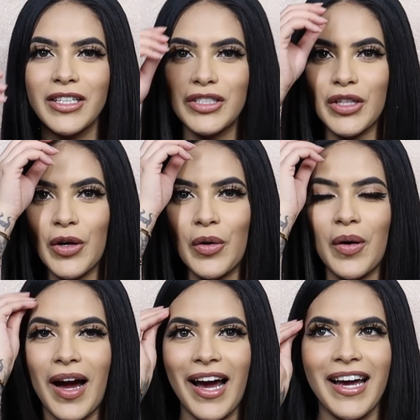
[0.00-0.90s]

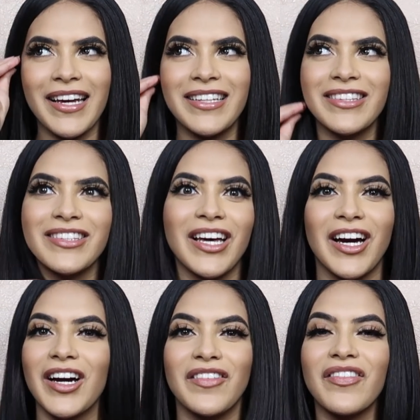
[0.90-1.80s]
So I
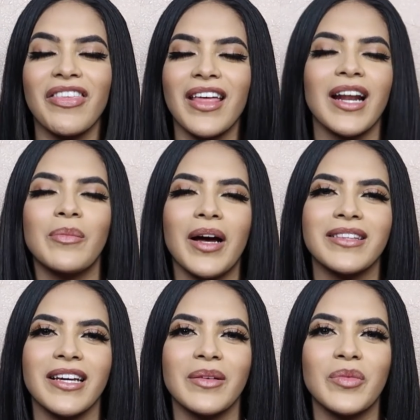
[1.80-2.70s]
love that
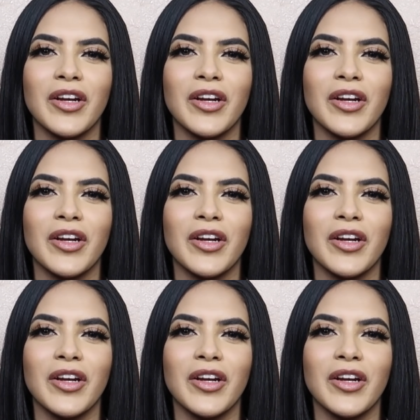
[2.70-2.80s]
about them.